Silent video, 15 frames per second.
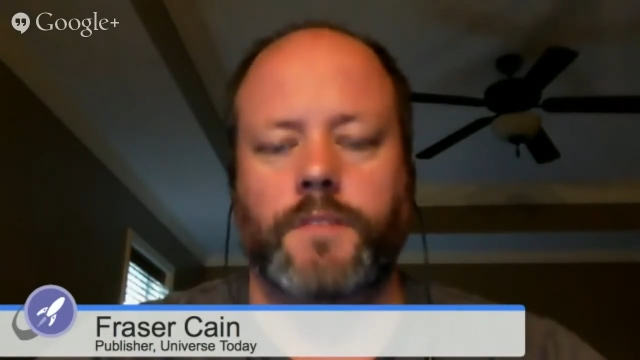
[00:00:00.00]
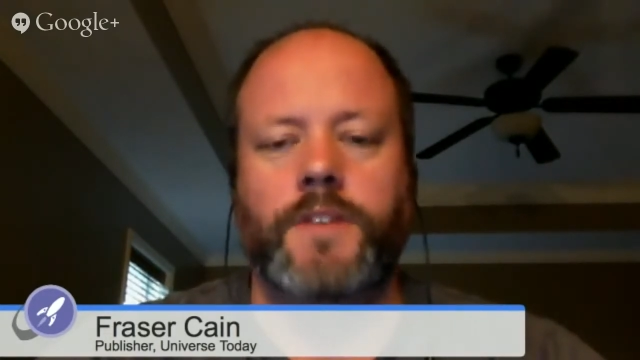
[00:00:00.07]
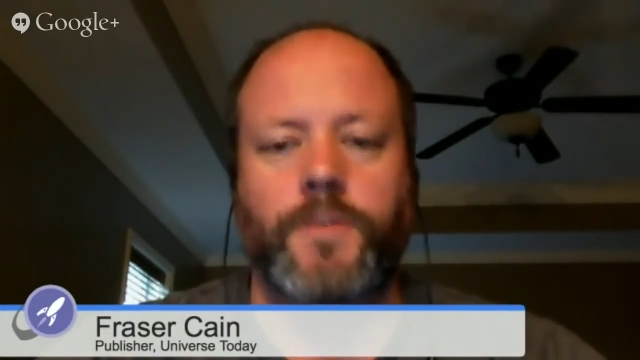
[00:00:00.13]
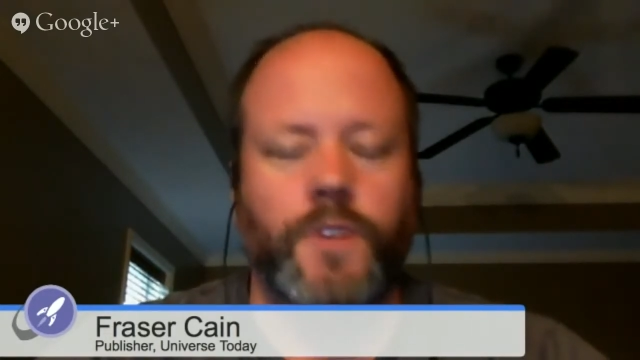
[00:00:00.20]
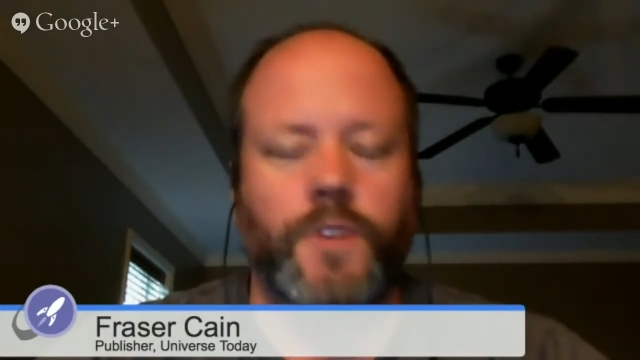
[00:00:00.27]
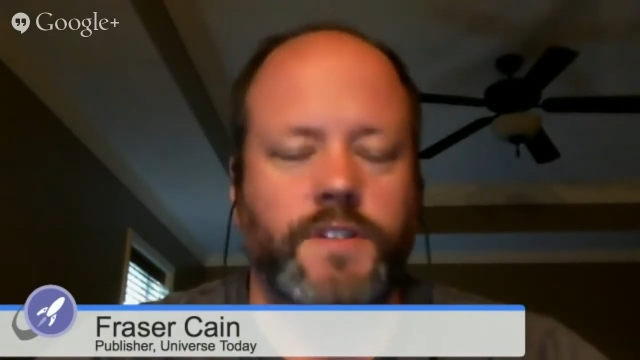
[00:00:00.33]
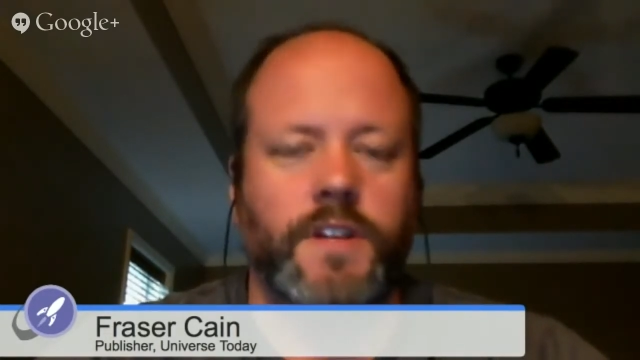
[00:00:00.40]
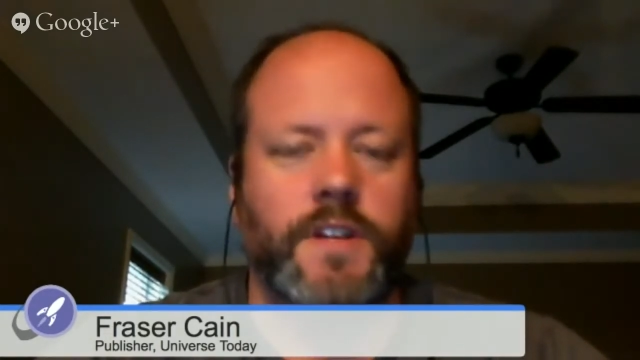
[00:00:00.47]

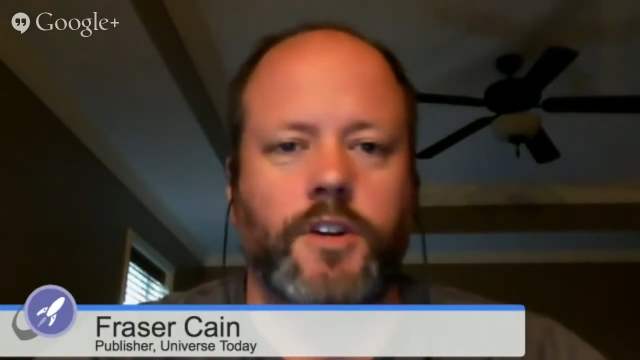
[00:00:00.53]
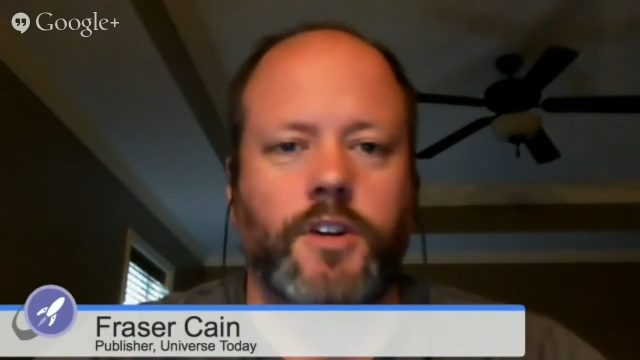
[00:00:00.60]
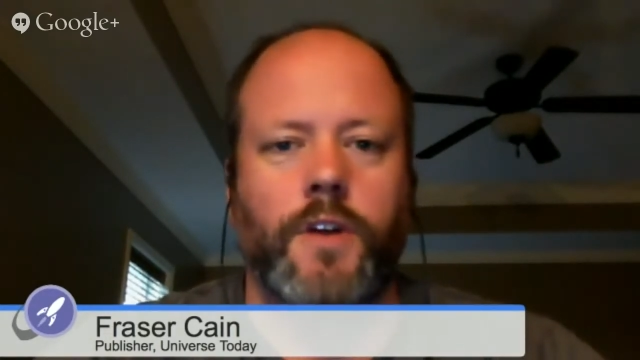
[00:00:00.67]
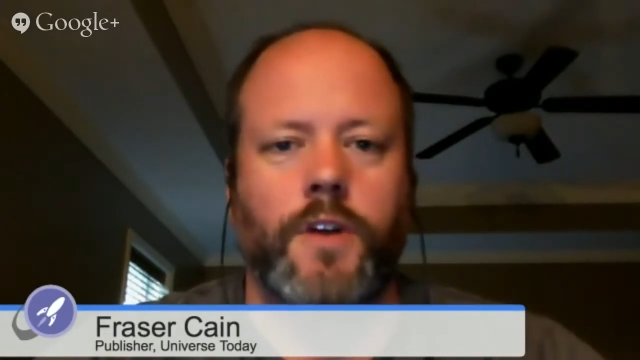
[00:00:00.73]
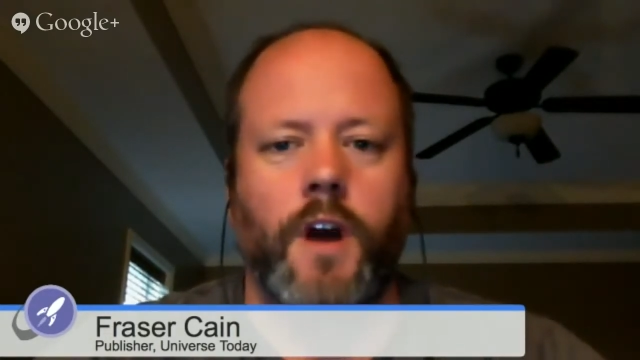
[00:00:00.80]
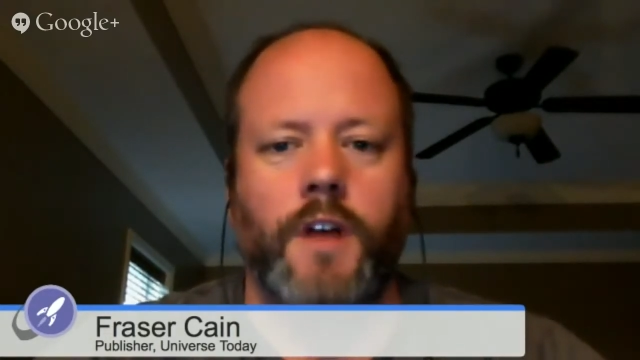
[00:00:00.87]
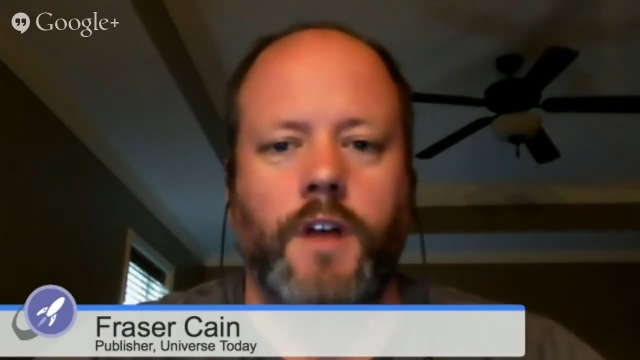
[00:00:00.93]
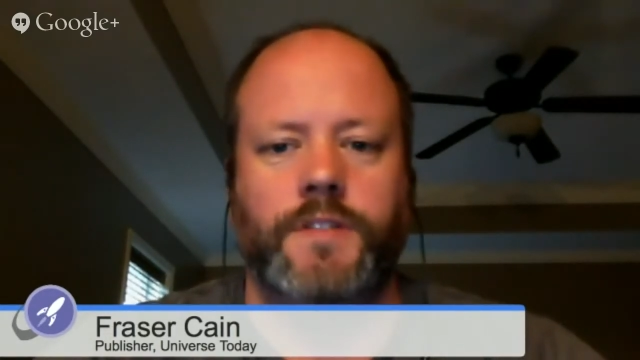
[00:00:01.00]
Imagine if we could send
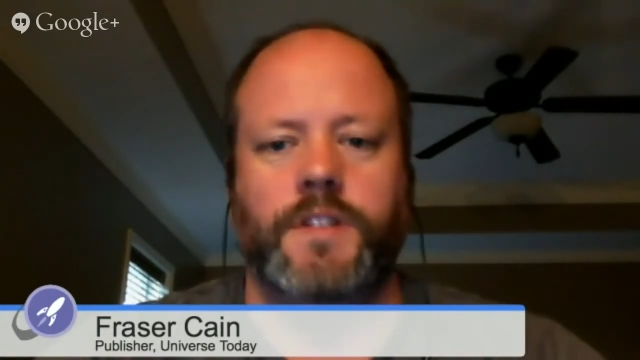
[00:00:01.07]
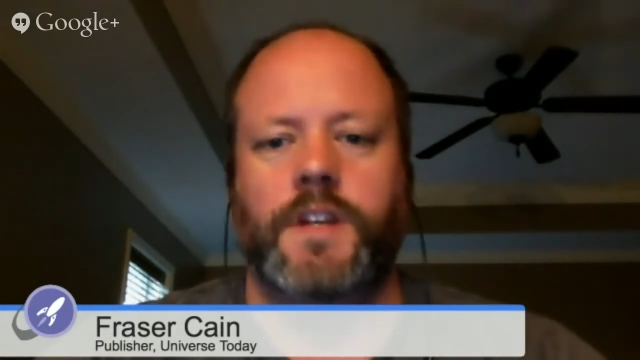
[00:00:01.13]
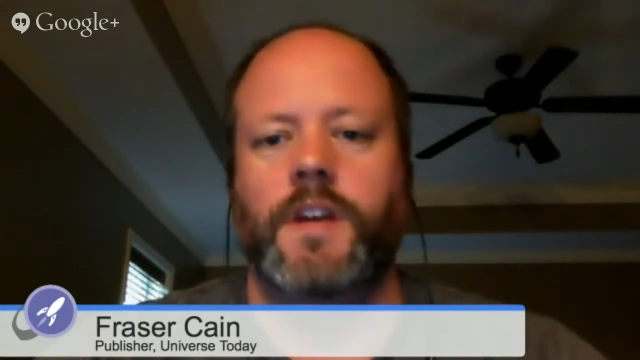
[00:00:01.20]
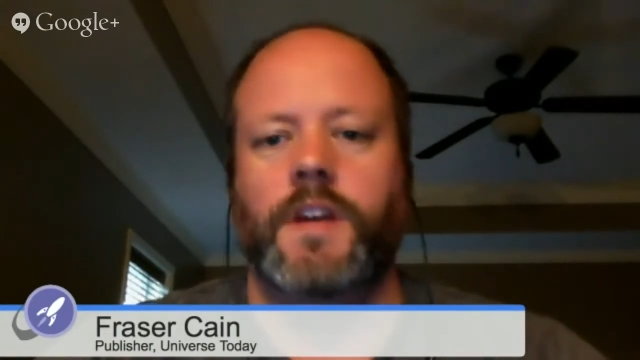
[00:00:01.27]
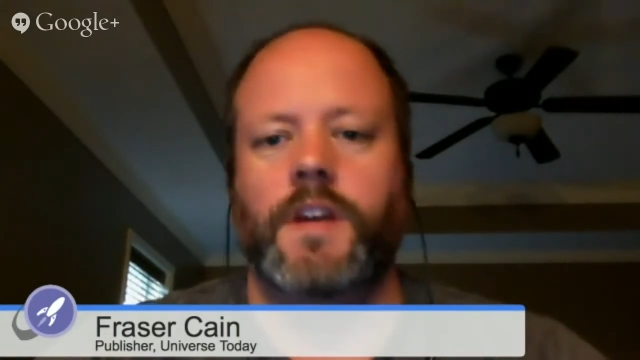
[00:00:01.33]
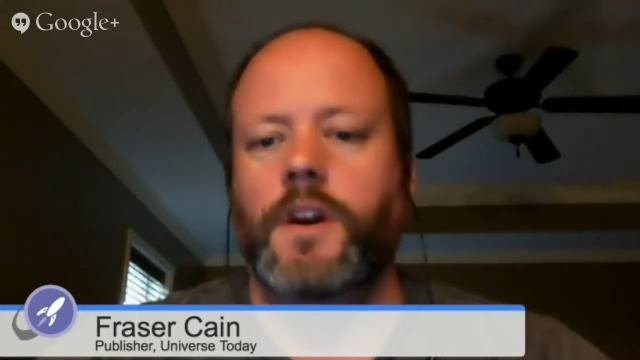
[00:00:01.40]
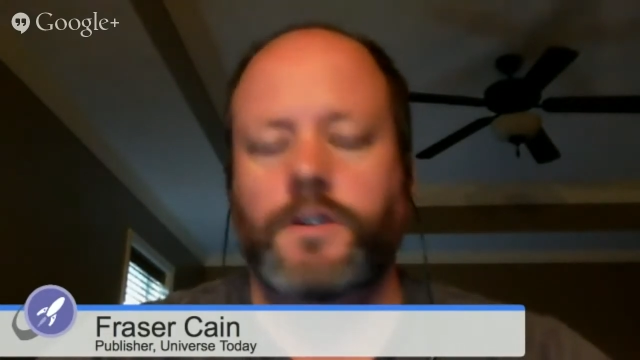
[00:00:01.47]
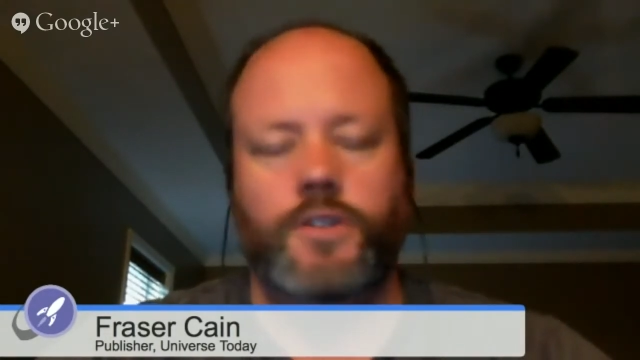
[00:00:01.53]
Curiosity